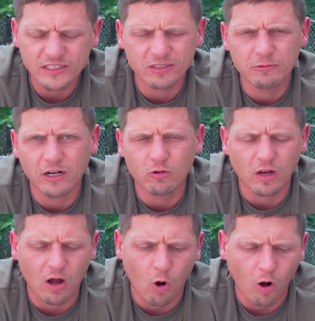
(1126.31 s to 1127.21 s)
So we don't
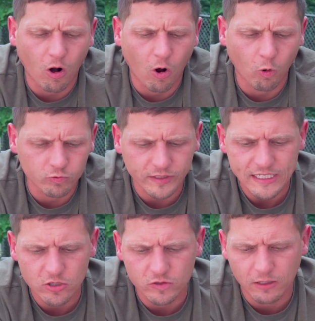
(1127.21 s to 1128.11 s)
only
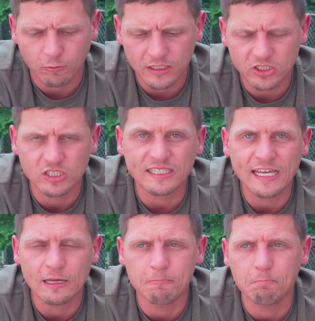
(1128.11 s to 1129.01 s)
use it when it's just
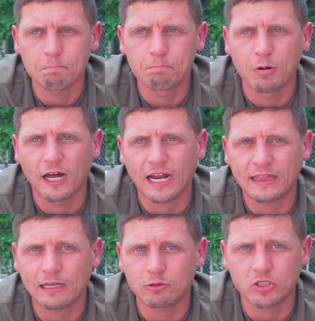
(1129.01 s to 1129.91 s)
him, but
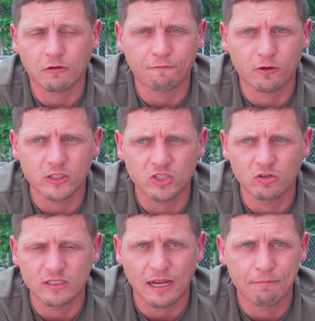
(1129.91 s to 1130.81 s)
I think what you're referring
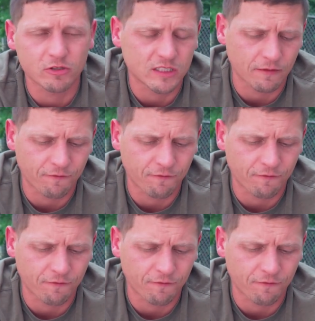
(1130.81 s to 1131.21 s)
to is I posted